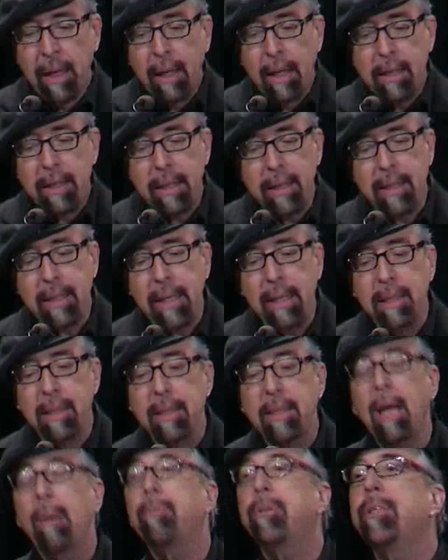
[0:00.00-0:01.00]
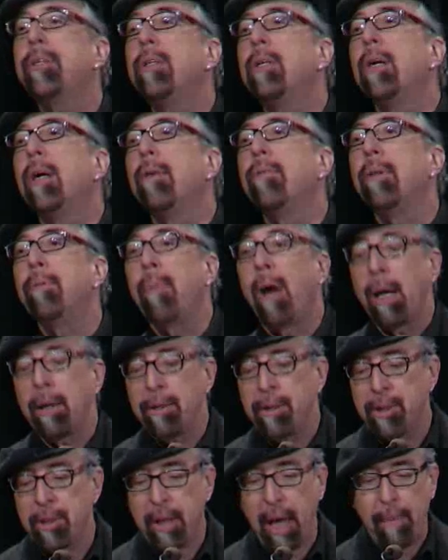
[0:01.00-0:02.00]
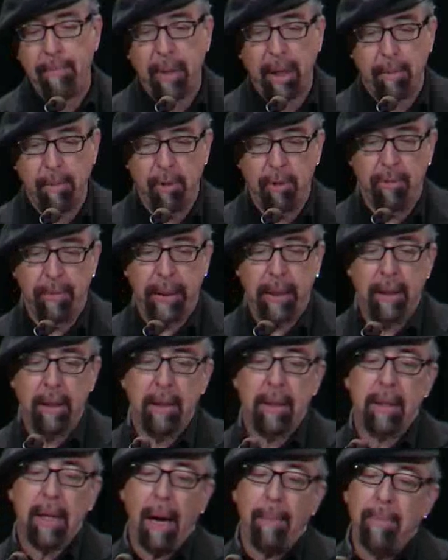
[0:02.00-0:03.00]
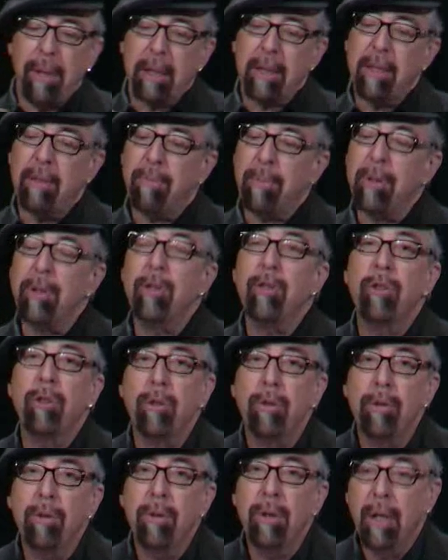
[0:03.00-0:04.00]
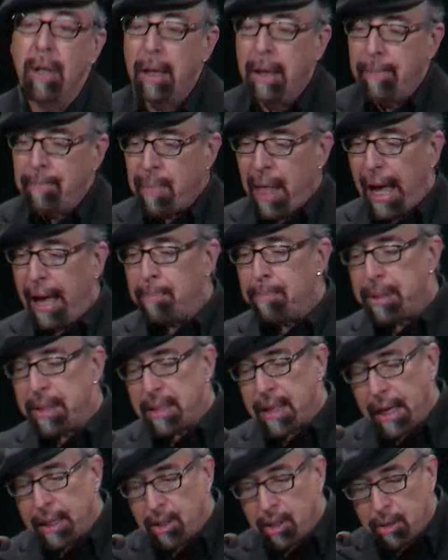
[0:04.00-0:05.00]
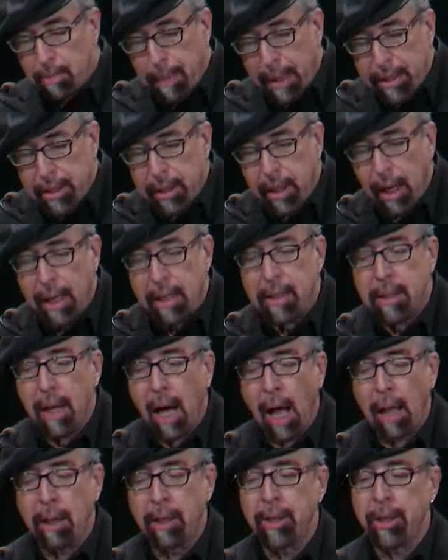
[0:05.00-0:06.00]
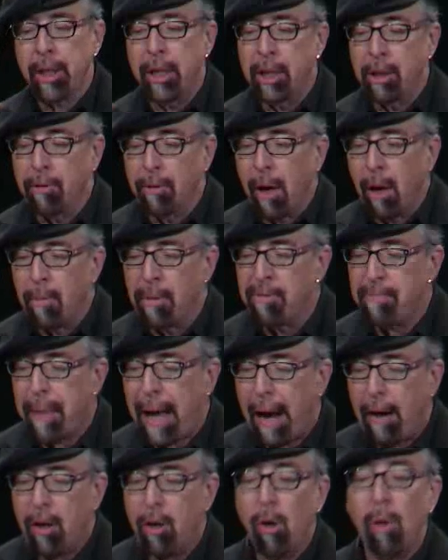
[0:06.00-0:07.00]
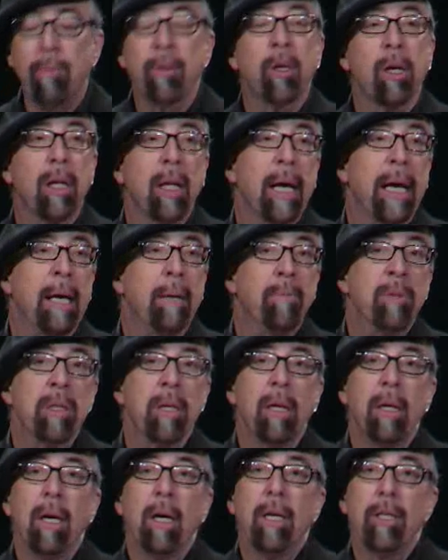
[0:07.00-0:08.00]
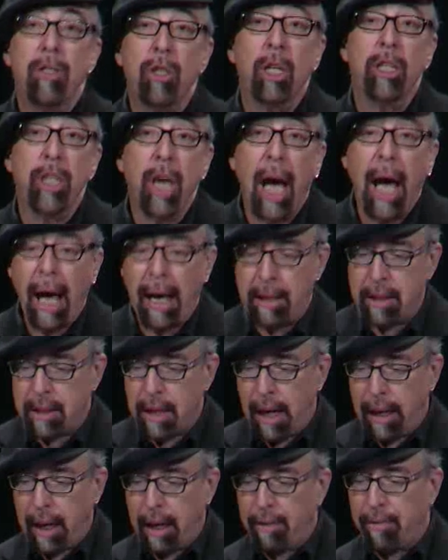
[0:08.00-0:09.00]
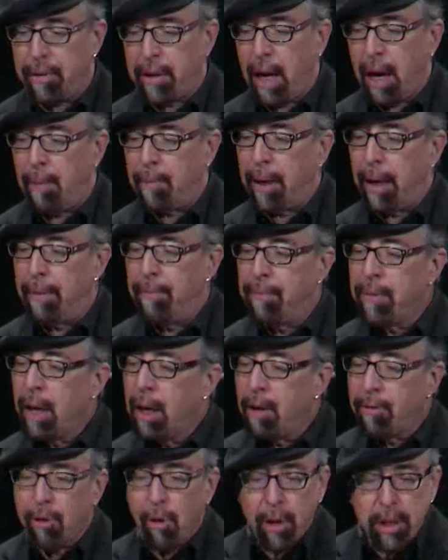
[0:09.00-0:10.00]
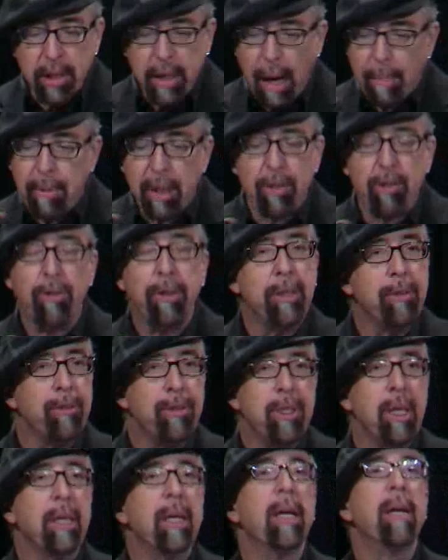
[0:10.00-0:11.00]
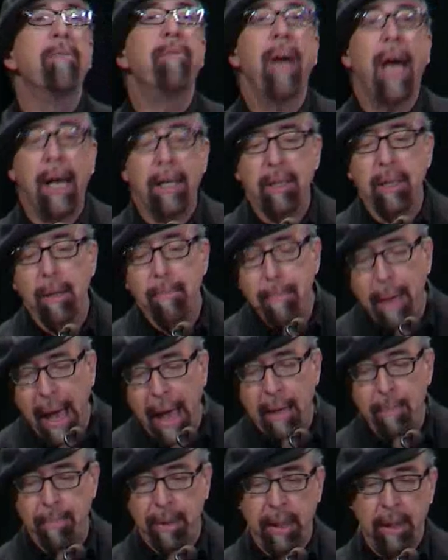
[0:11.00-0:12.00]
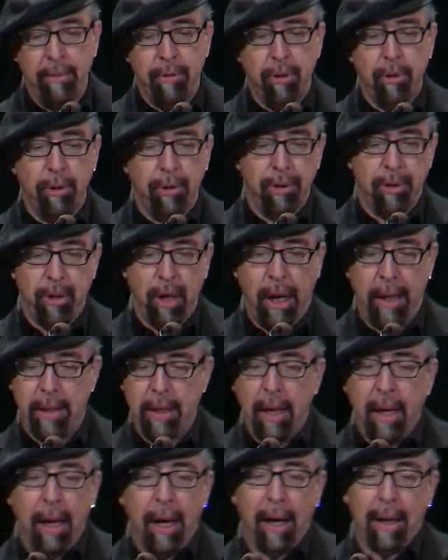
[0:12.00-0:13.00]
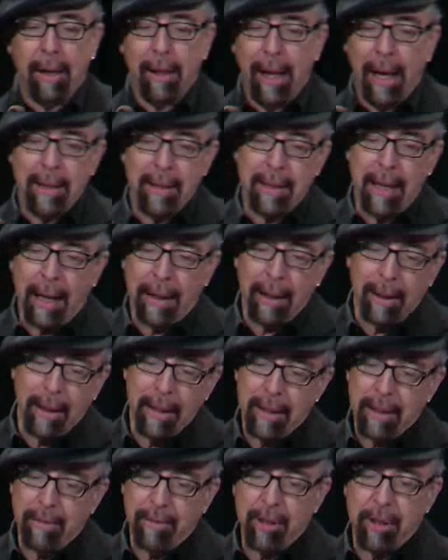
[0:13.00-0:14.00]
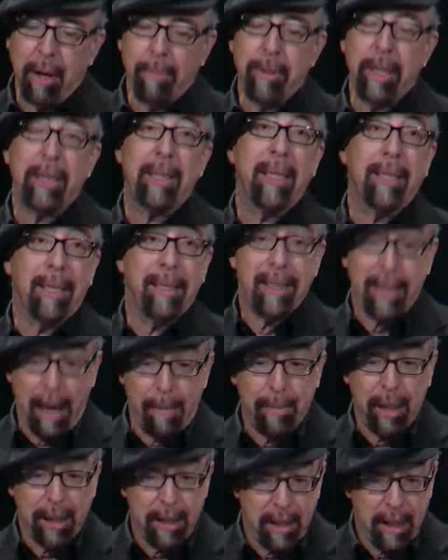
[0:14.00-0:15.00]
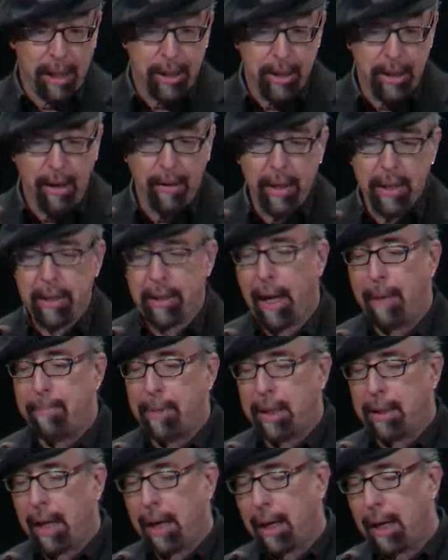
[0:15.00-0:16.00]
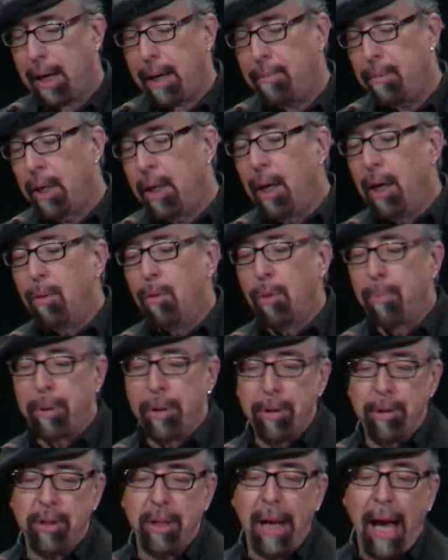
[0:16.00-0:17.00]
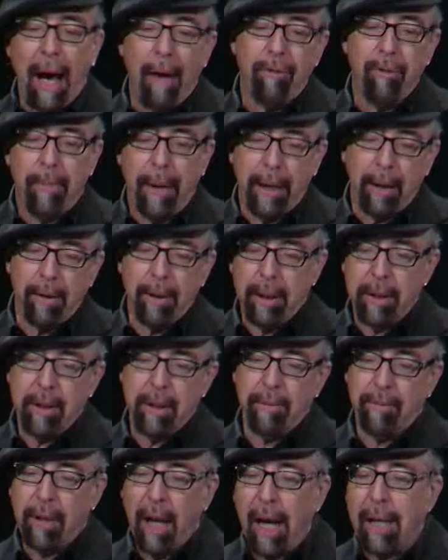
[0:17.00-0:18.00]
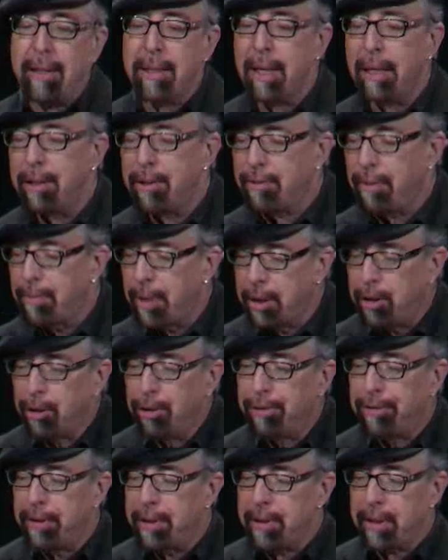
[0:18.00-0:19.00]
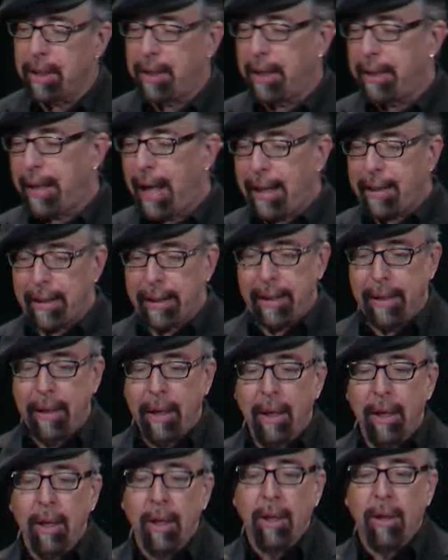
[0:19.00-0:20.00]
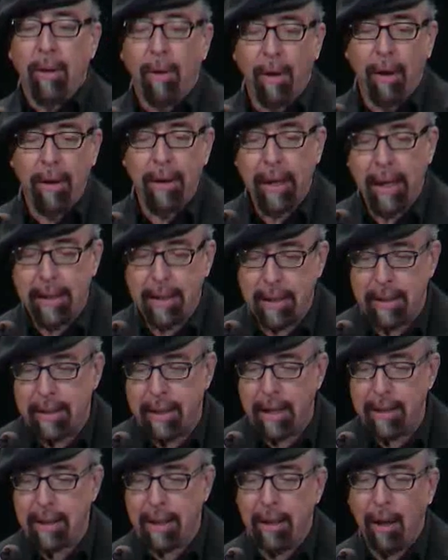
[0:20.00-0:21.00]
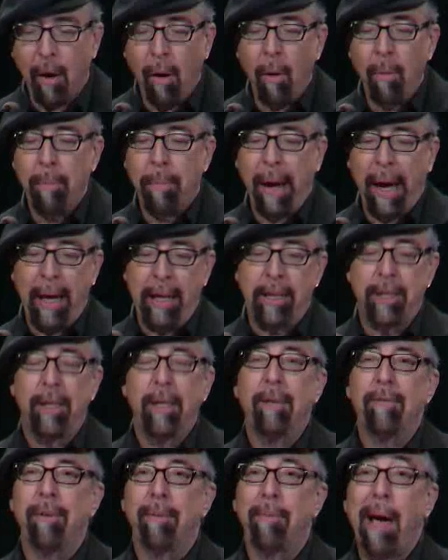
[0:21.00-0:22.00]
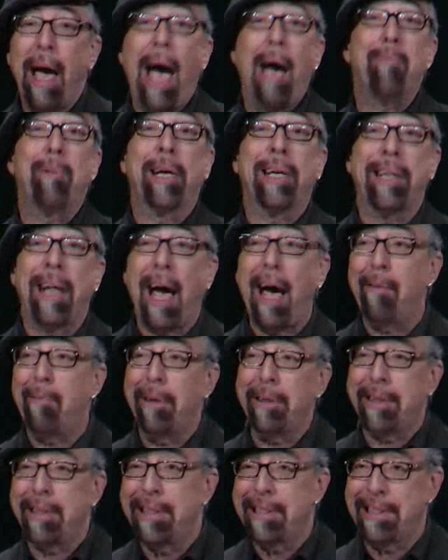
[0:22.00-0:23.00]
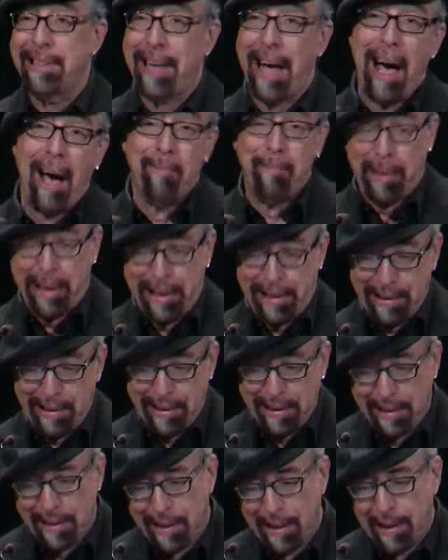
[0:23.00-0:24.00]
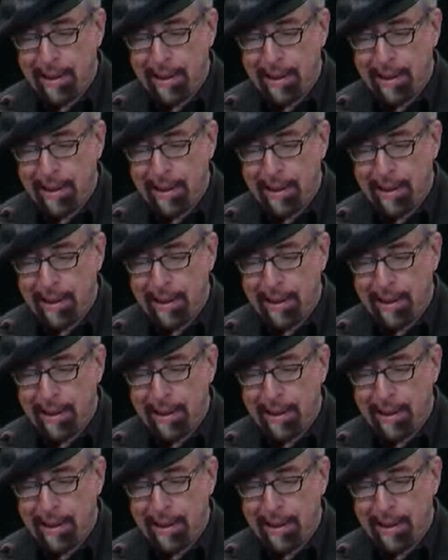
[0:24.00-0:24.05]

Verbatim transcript: Since the inception of the modern skeptic movement, skeptics have pursued and possessed specialized knowledge in the realm of paranormal claims such as psychic phenomena. Of course, skeptics are interested in a vast panoply of pseudoscience. A glance down the list of subjects at the Skeptics Dictionary, skepdic.com, will produce an alphabetical list of nonsense from the doofus to the deadly, or as it says on the homepage, from abracadabra to zombies.